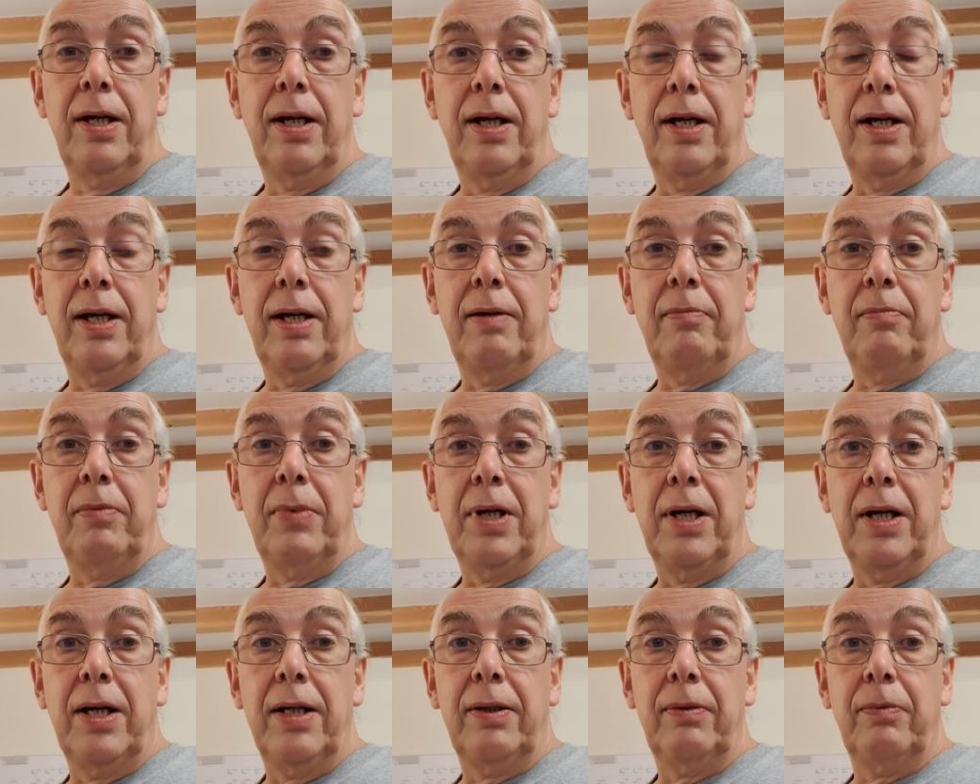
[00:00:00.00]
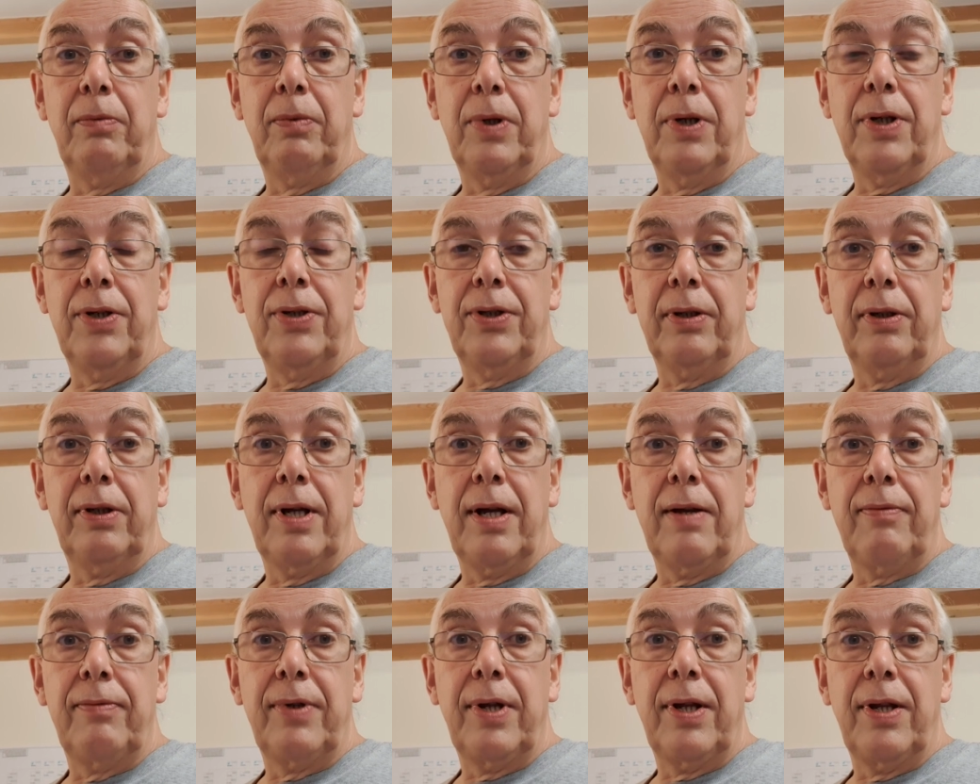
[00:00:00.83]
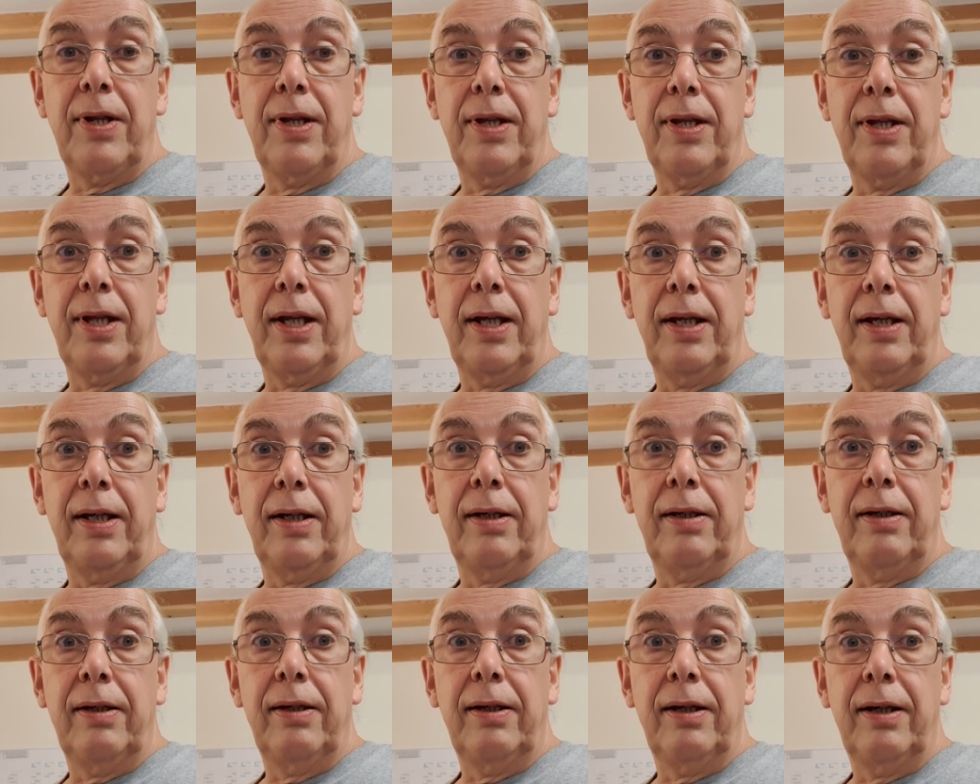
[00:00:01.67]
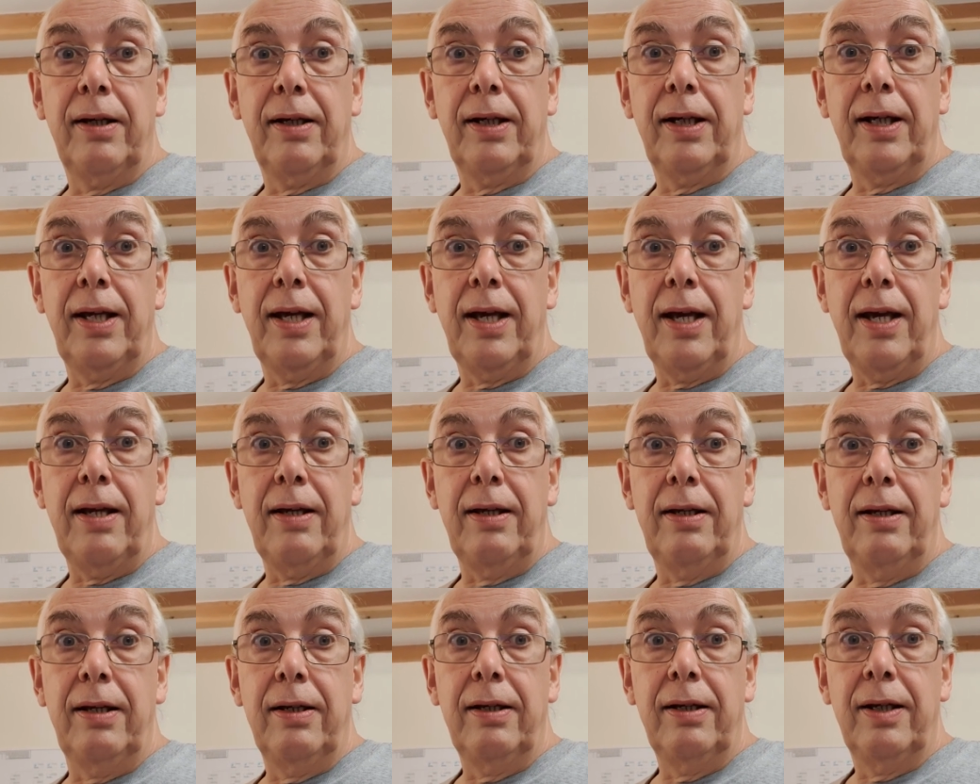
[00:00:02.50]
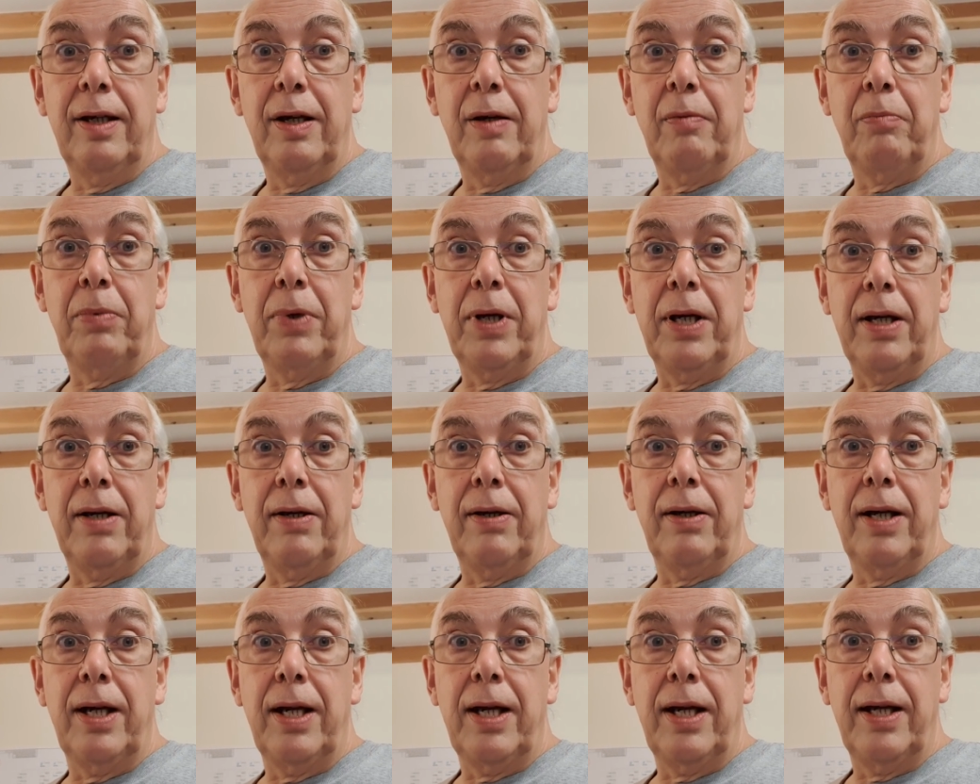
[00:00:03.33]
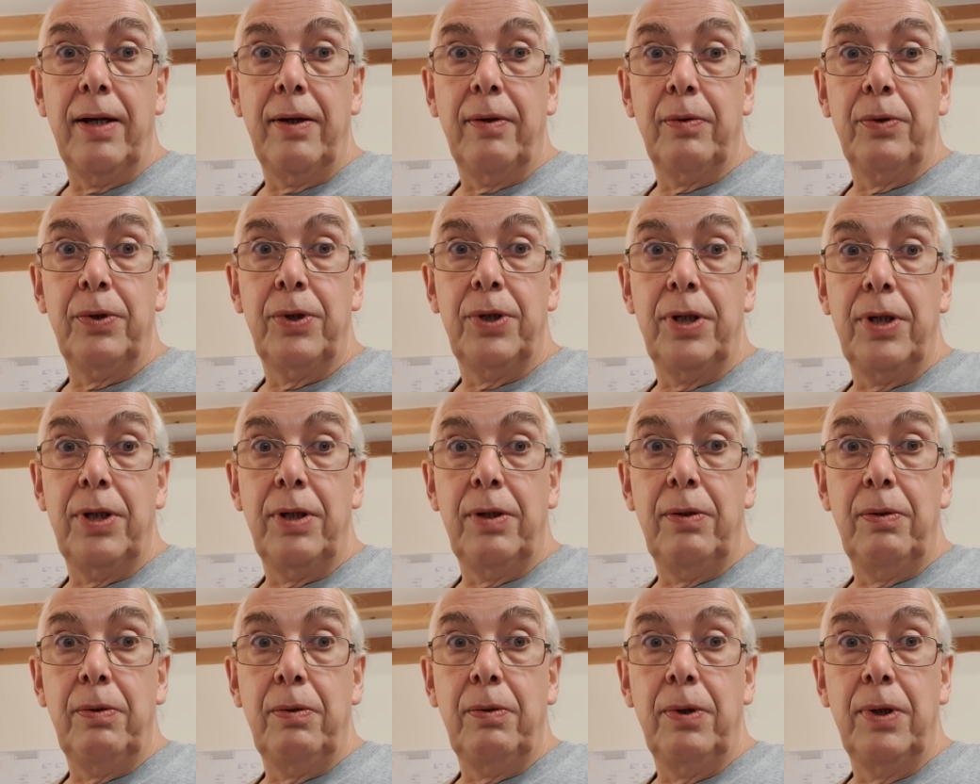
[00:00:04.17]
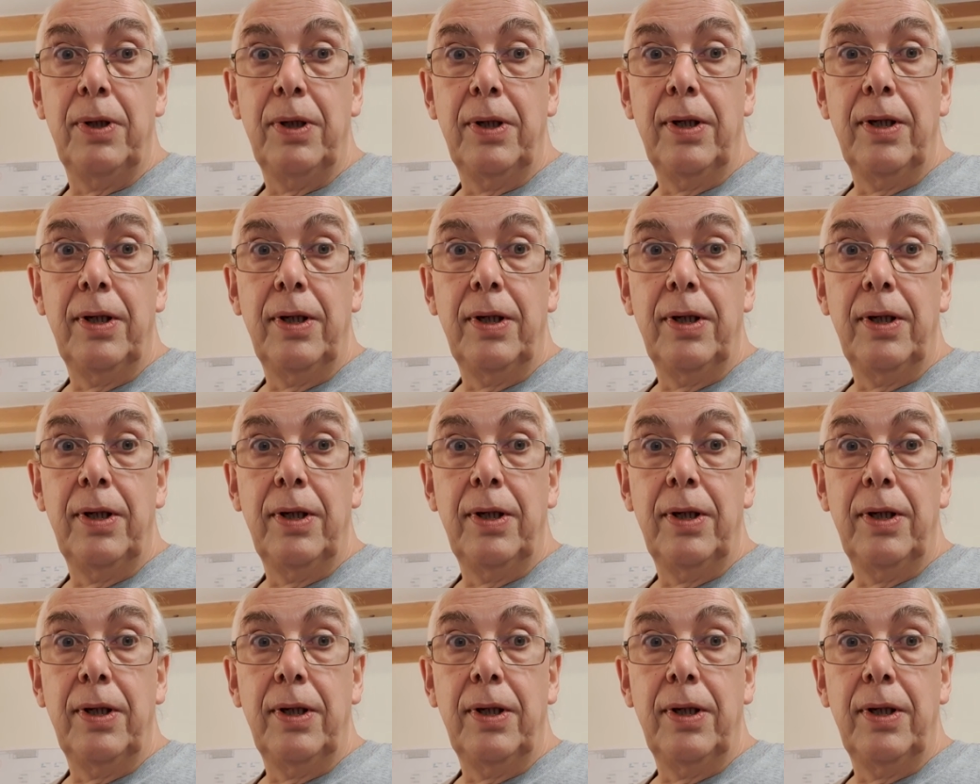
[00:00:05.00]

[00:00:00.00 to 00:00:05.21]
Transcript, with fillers: Um, otherwise, I'm going to have to think again about how to